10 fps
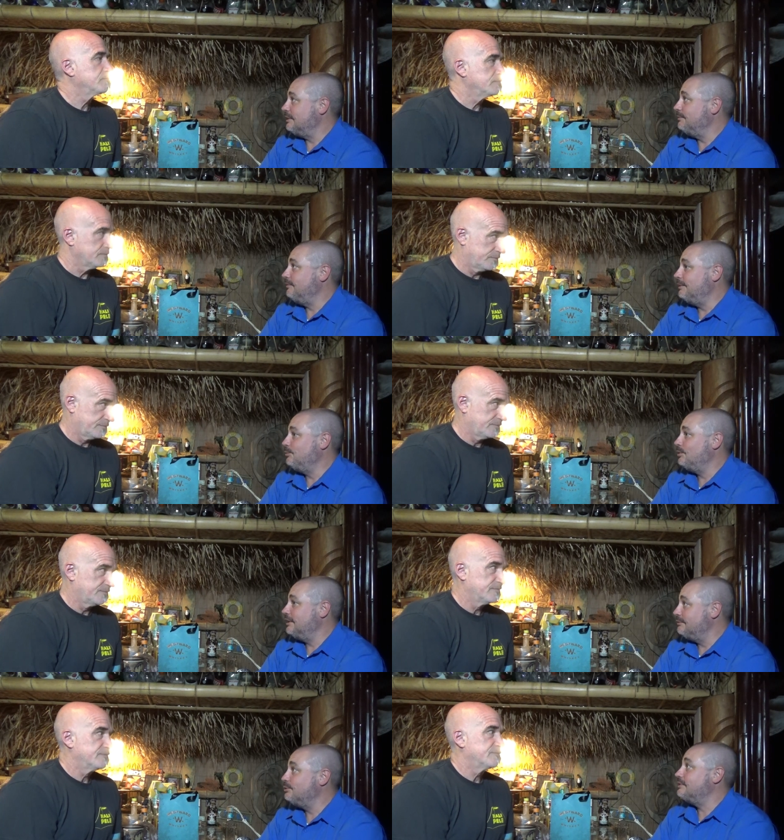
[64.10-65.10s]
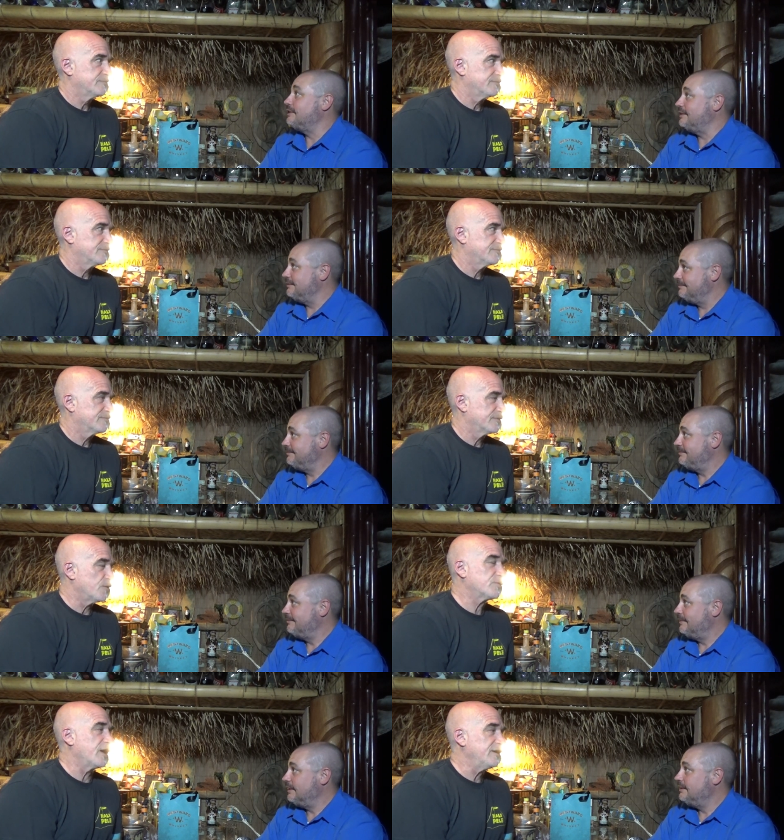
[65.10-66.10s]
Speaker 1: some of them were interesting.
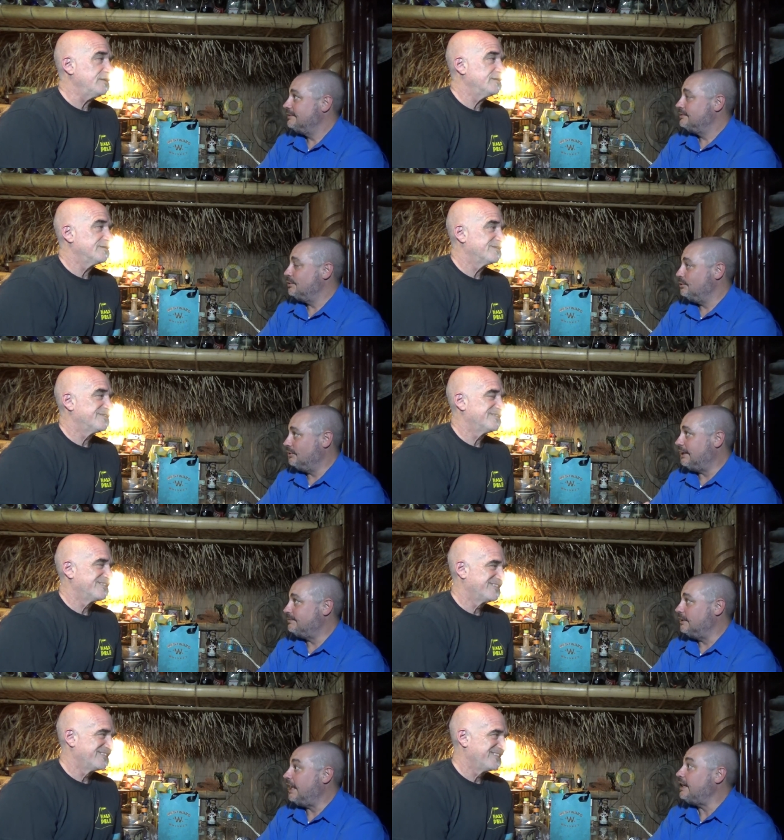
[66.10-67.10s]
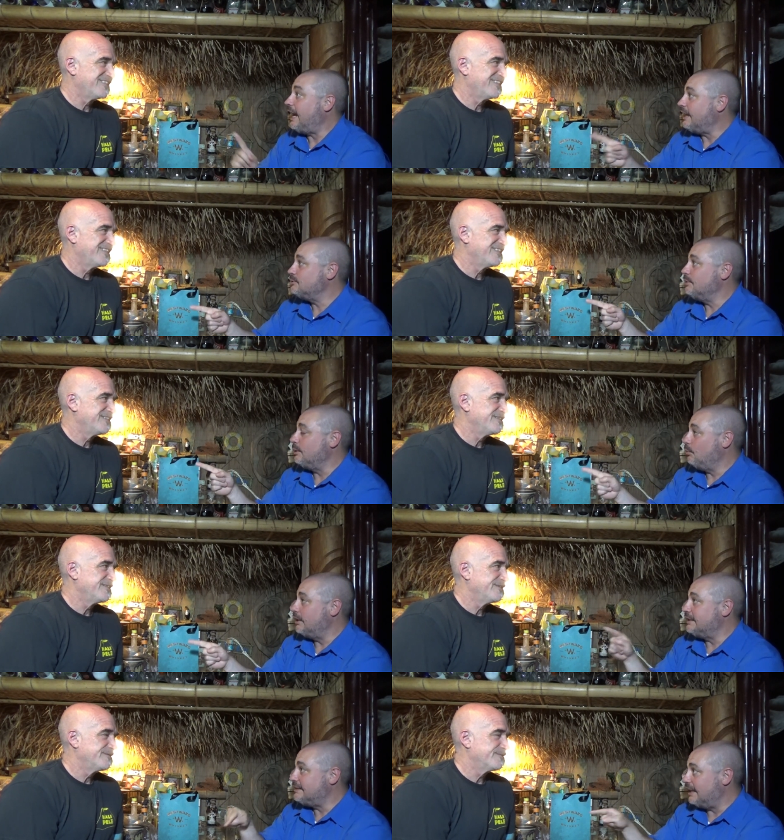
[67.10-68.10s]
Okay. So you'll have to, and actually, the
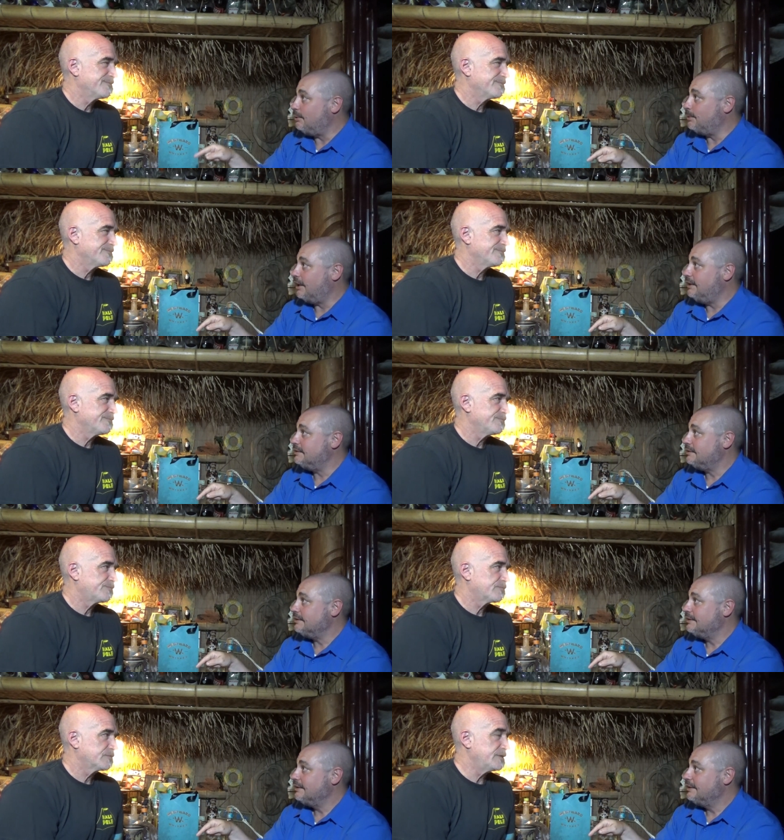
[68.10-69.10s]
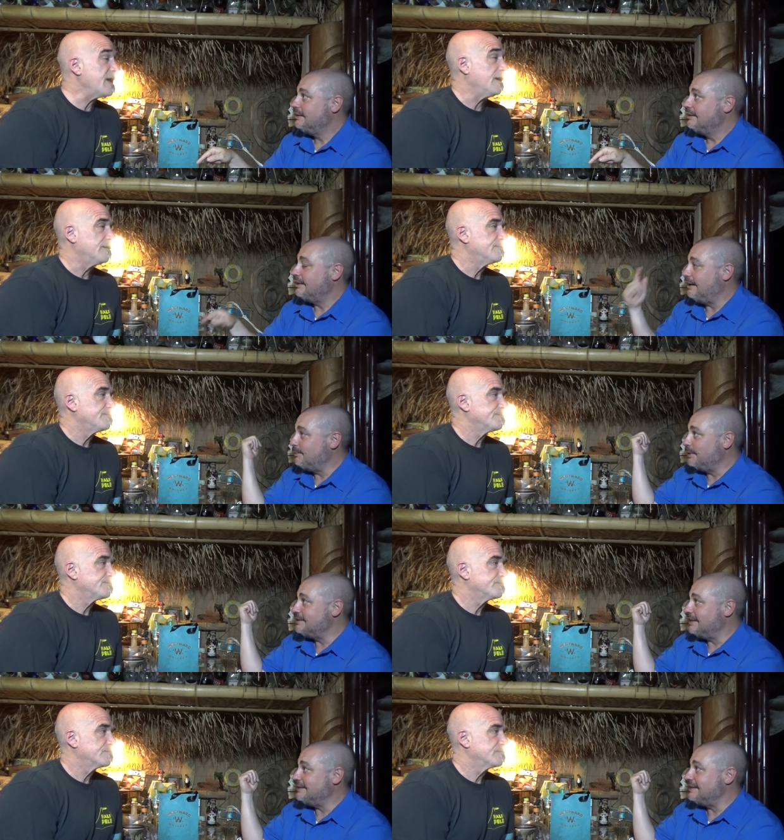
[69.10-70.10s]
one that Dale brought. Yeah. That everybody
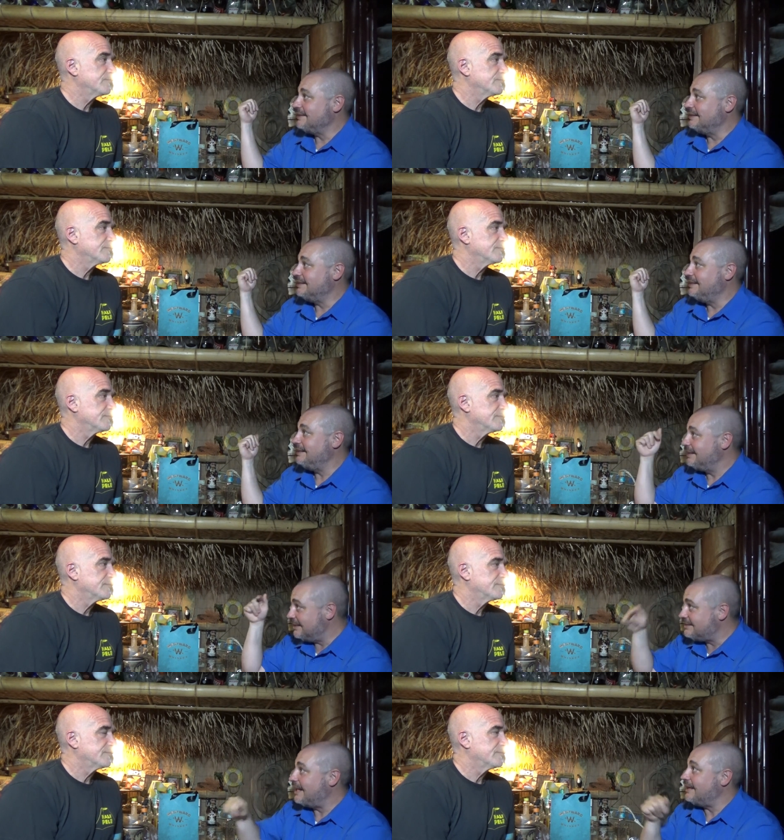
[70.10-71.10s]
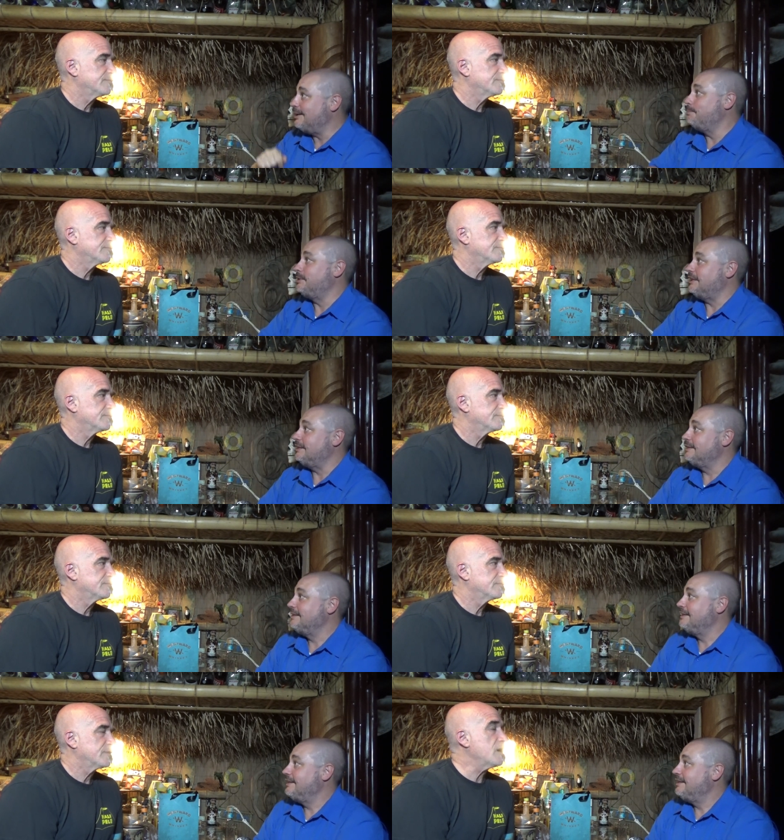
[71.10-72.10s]
said tastes like tequila. It's that company.
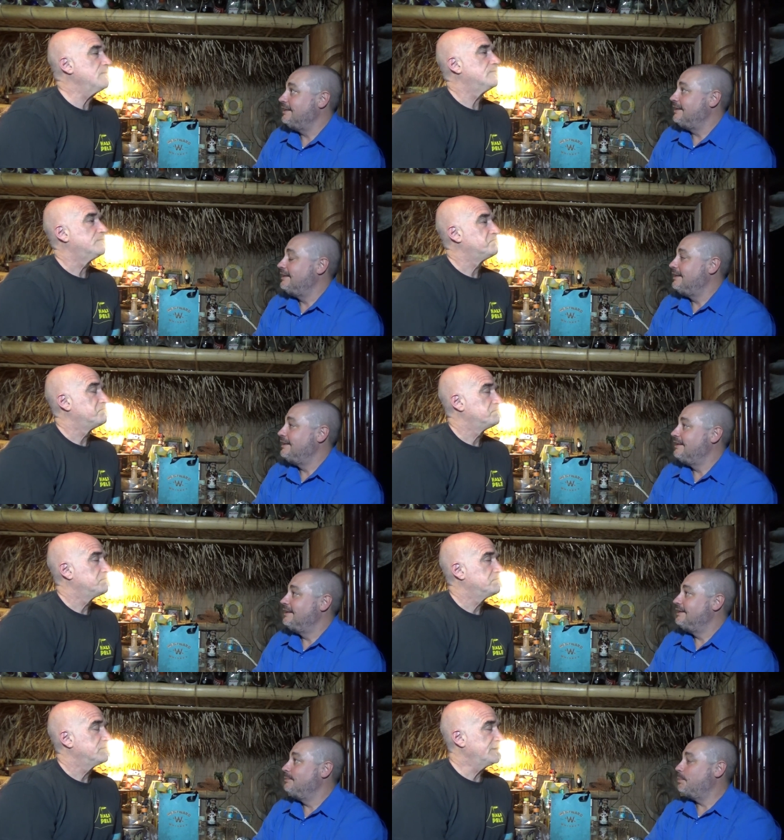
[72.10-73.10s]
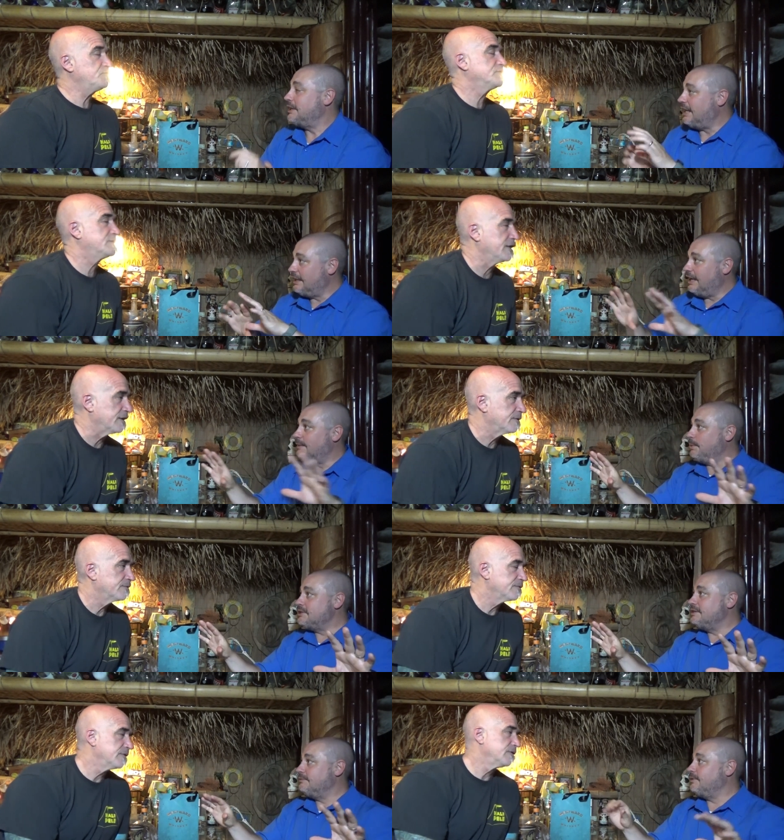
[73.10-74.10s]
Oh. But then they had a
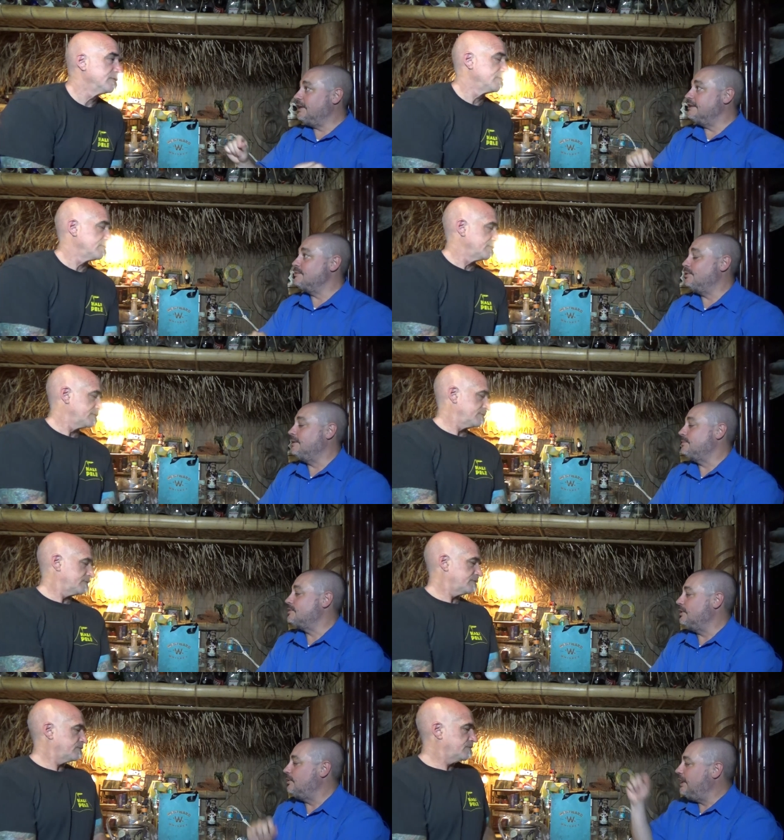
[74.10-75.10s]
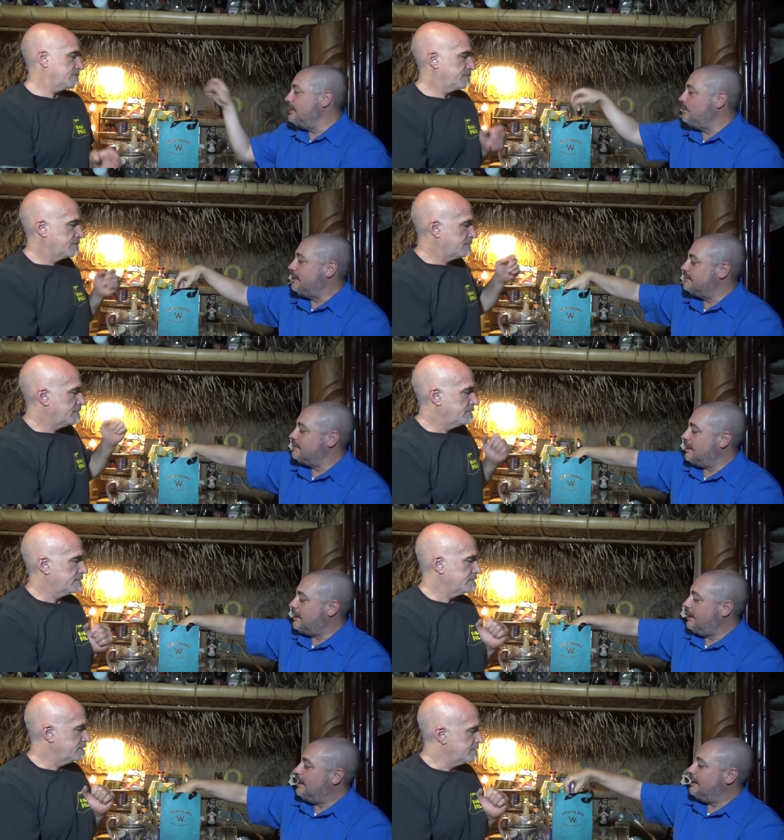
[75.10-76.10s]
bunch of different kinds of rum. So, anyways,
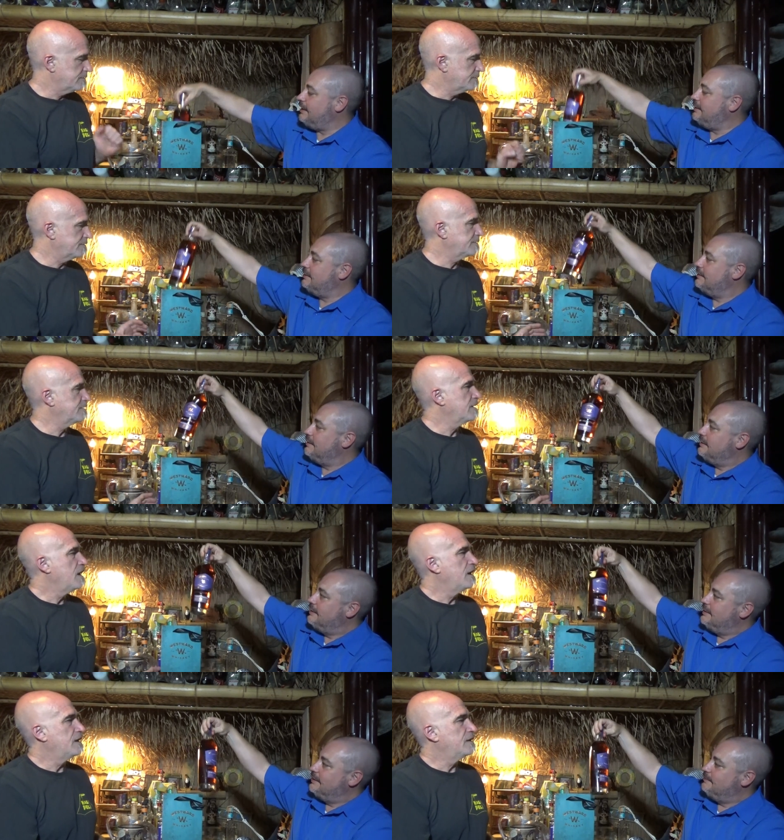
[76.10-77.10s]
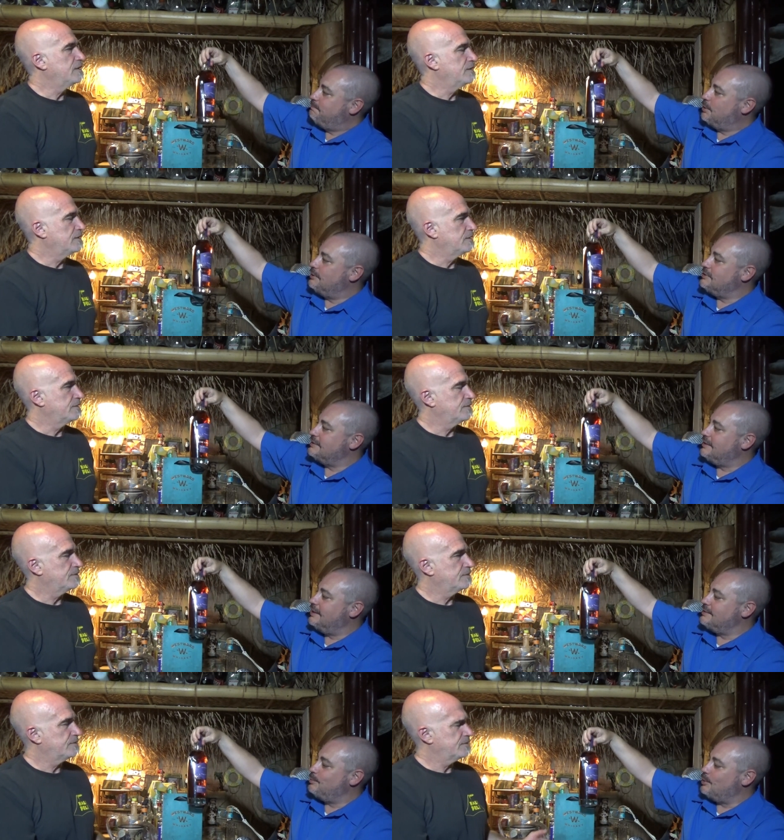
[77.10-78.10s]
I purchased
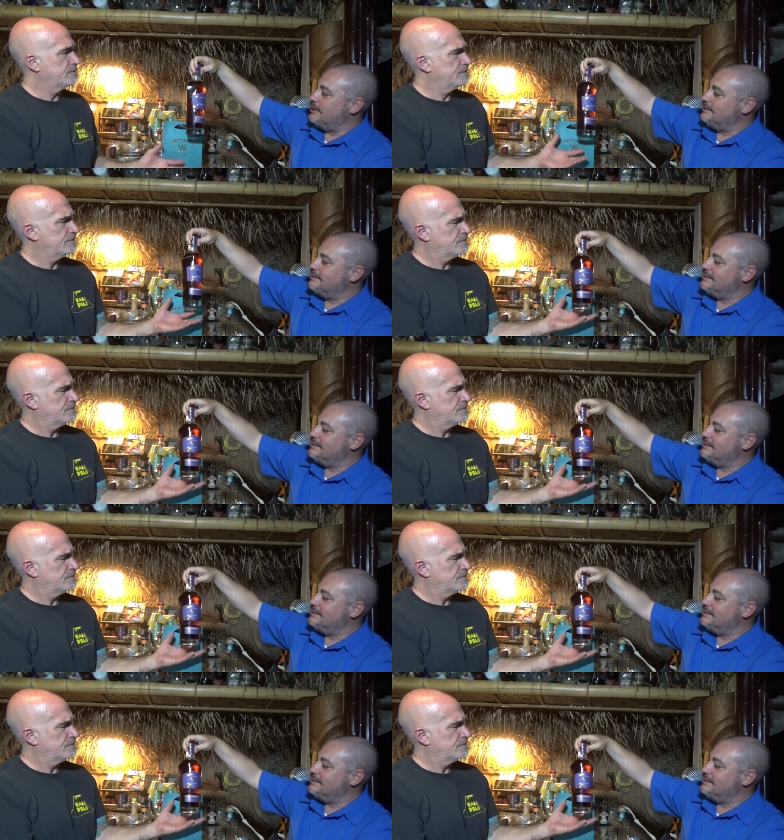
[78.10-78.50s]
this one,